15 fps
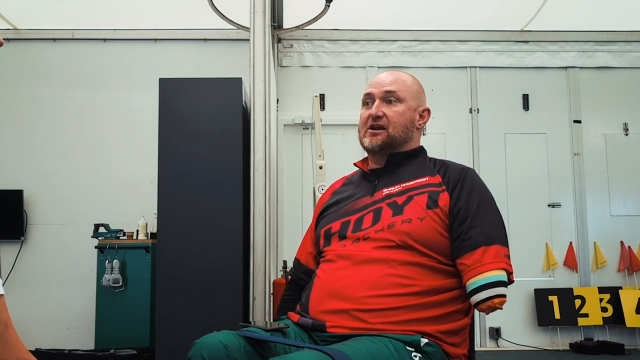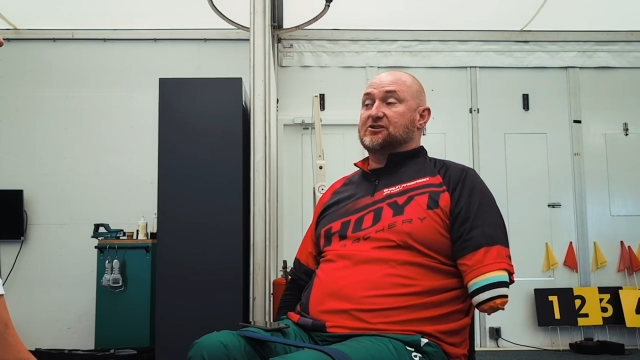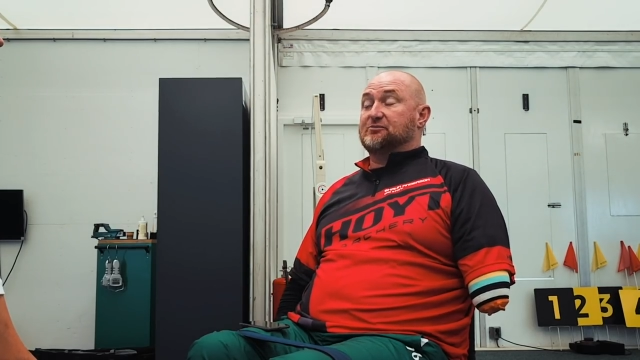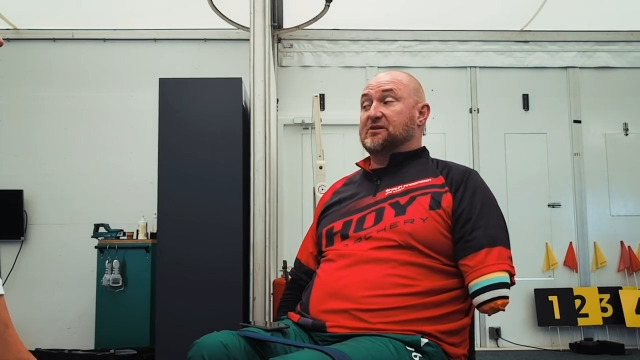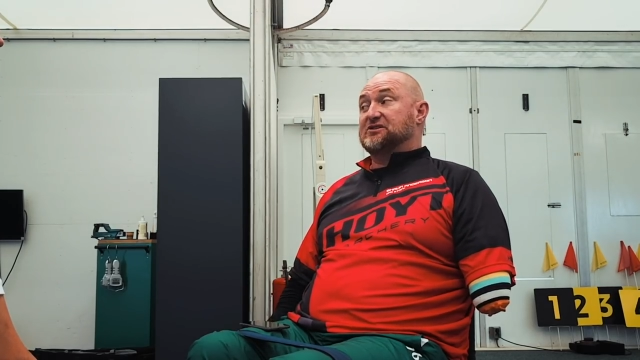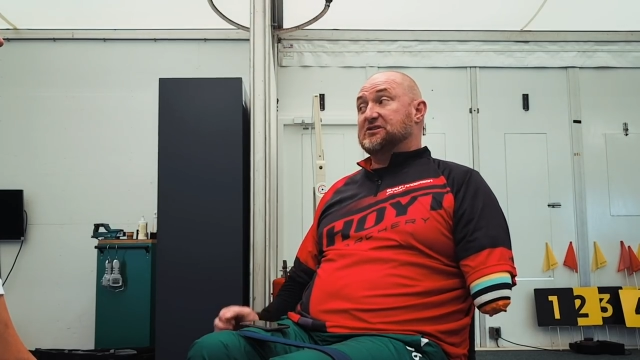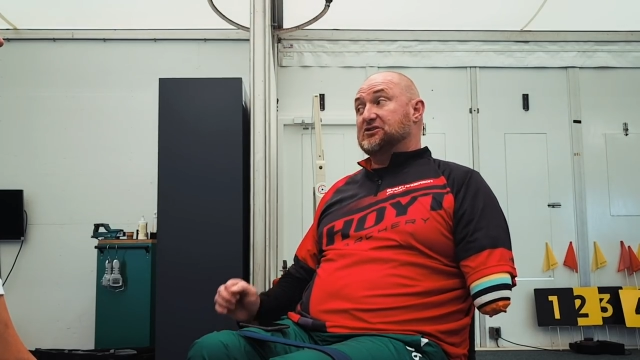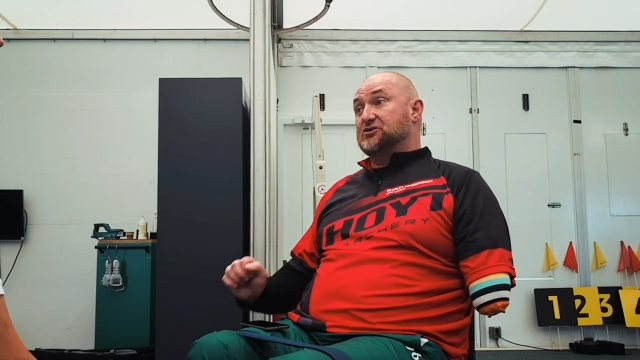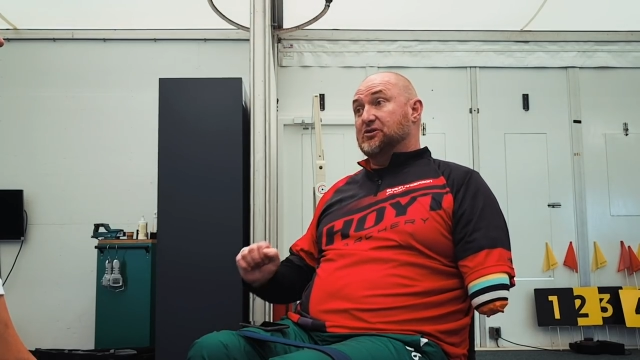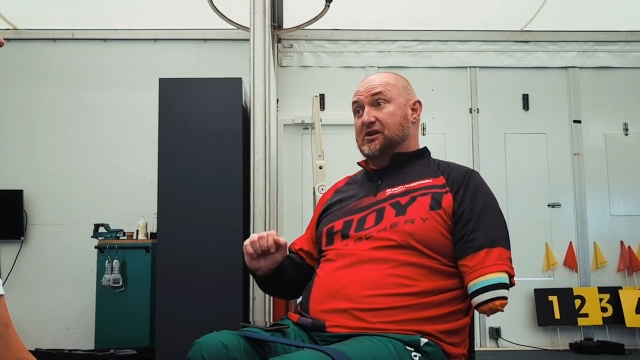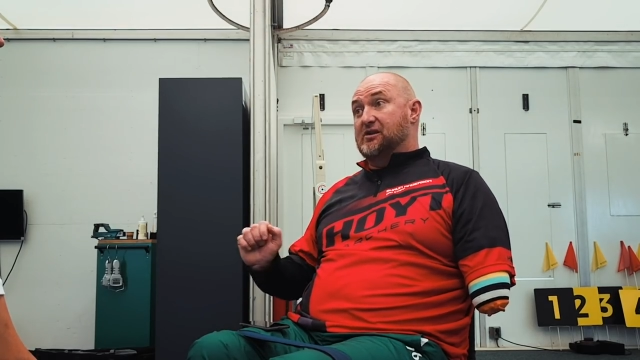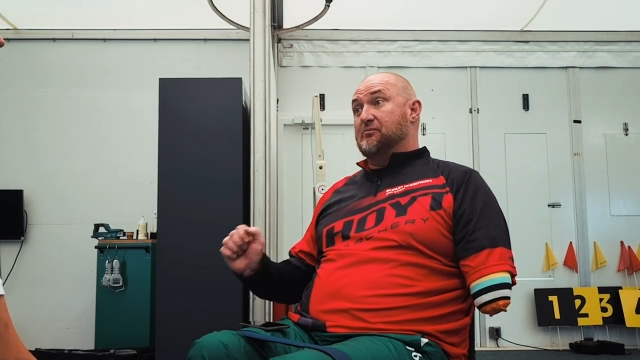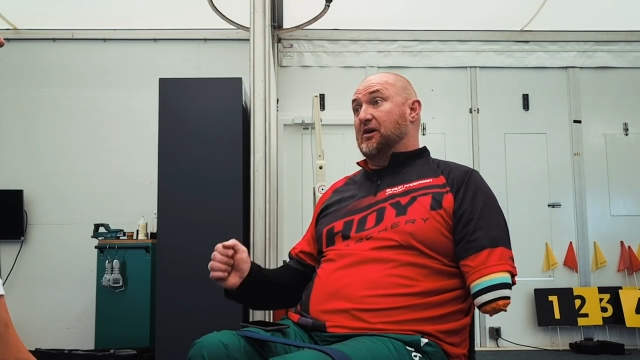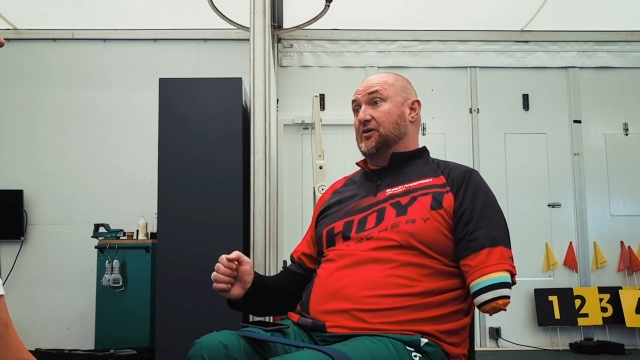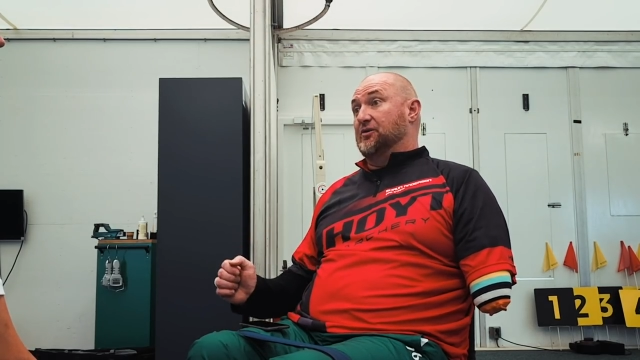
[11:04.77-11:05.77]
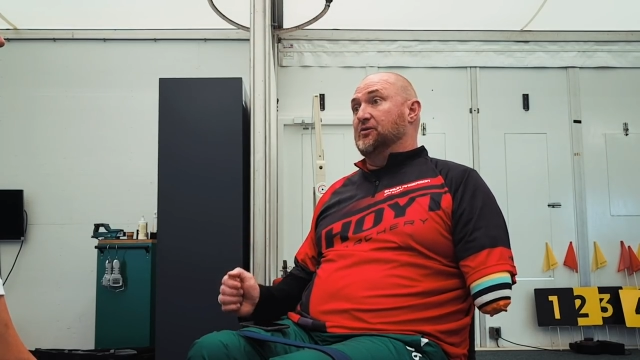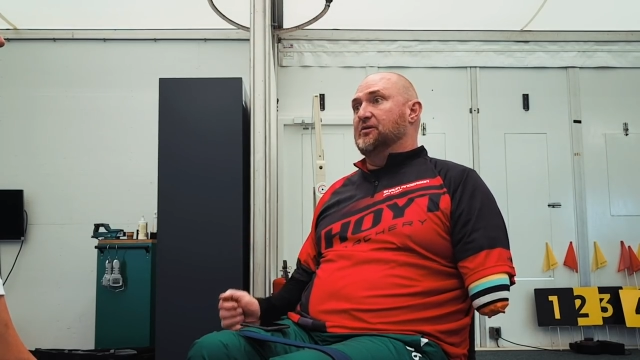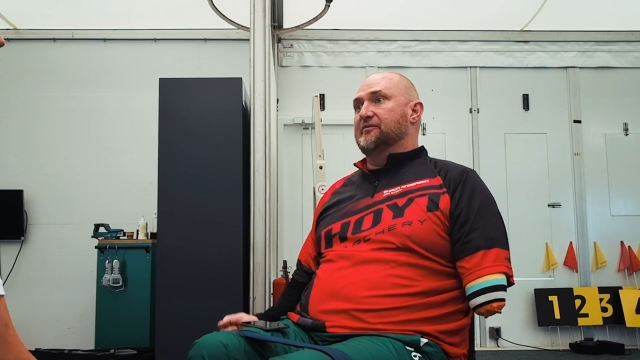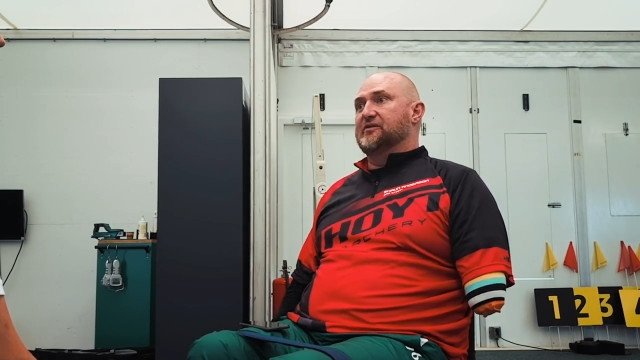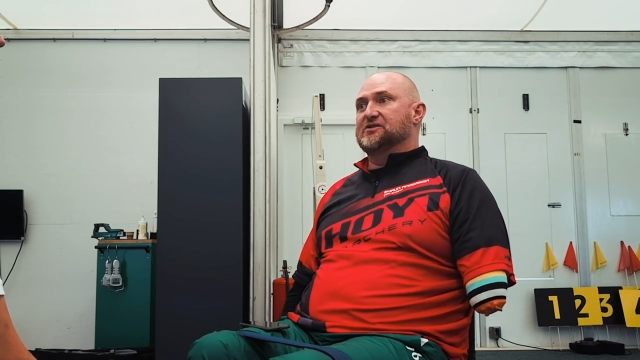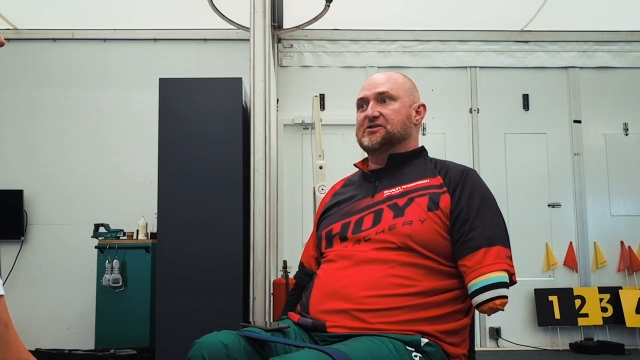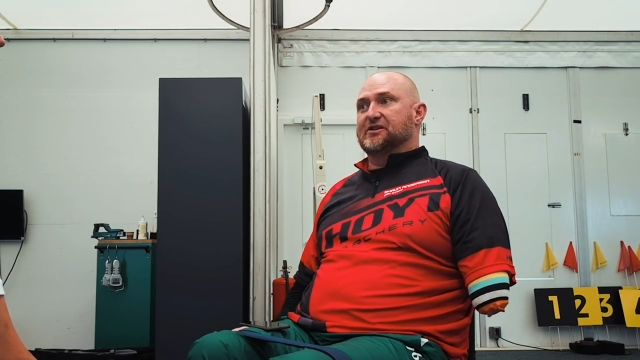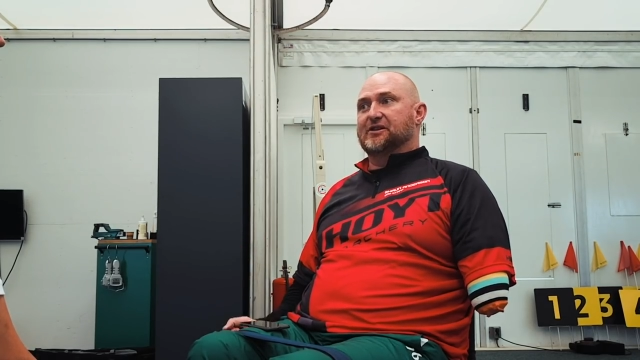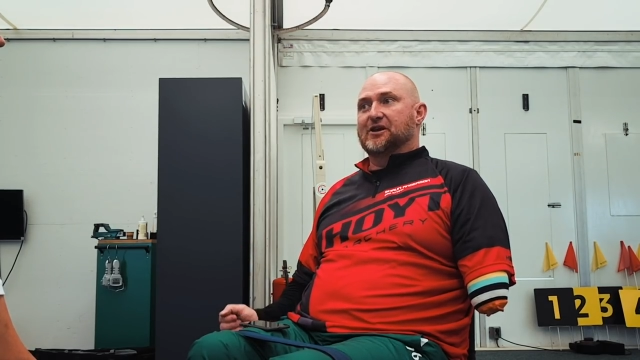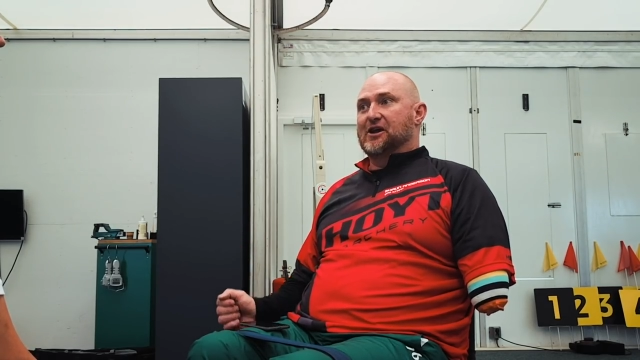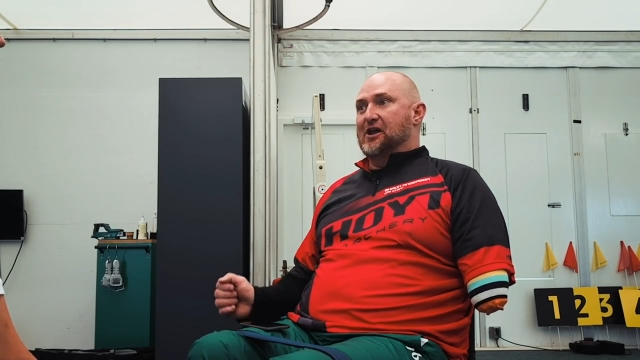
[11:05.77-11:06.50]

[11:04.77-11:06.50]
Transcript: especially shooting in my new division.